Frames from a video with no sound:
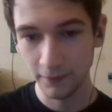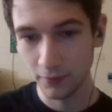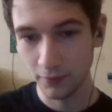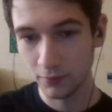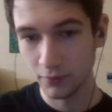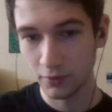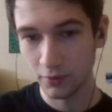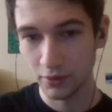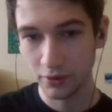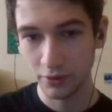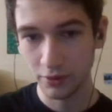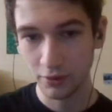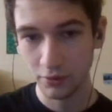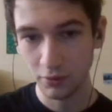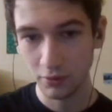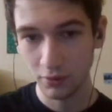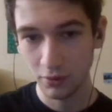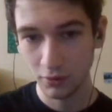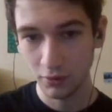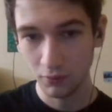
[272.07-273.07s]

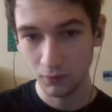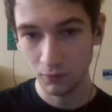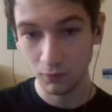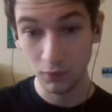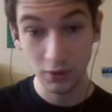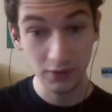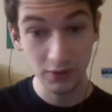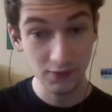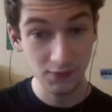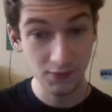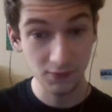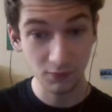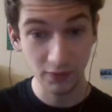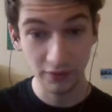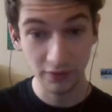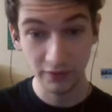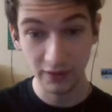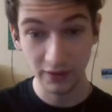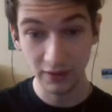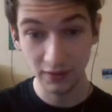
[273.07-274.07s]
for ones
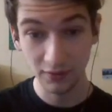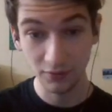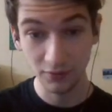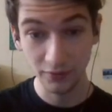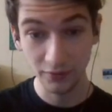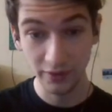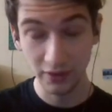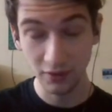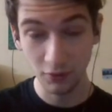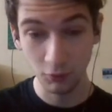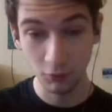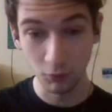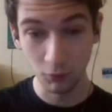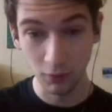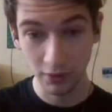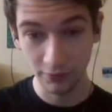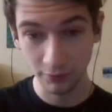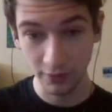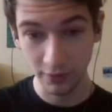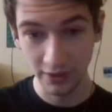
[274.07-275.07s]
where they can only go
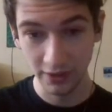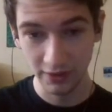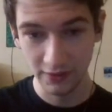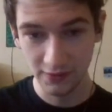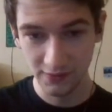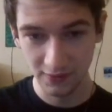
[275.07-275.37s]
one way.